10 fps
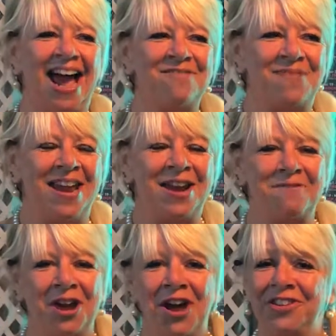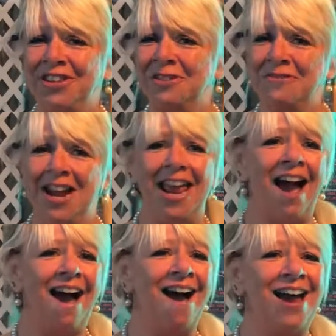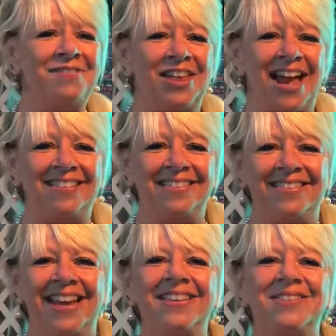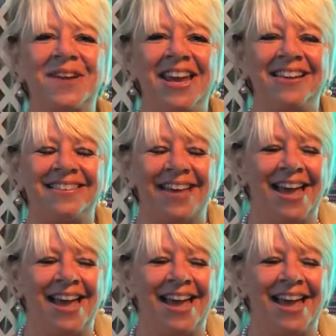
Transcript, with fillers: have been rehearsing really hard for the last six weeks,